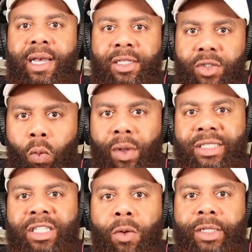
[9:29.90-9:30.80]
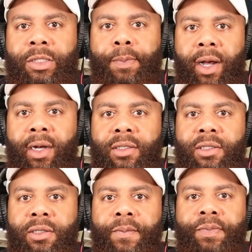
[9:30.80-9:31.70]
And so what's the
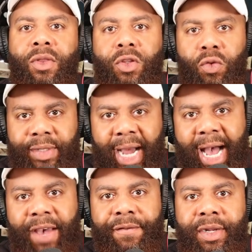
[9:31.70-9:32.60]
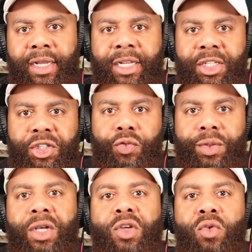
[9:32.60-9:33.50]
response? You dive into
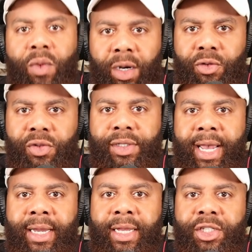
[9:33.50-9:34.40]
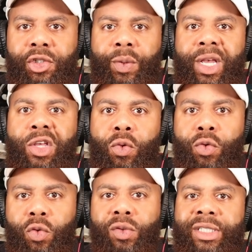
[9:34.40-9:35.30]
history. You understand history and you
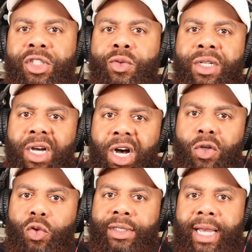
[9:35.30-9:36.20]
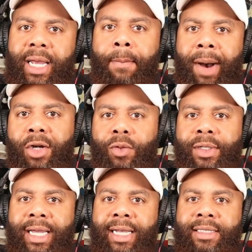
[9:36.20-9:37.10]
use history to understand
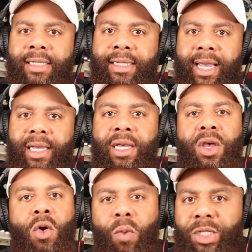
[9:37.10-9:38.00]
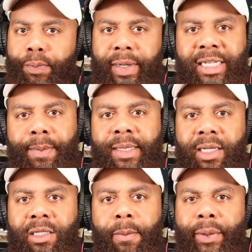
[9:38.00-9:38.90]
modern day today, which brings me
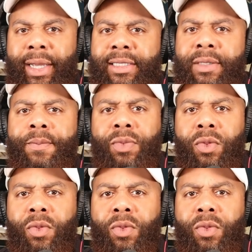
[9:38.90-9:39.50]
to the place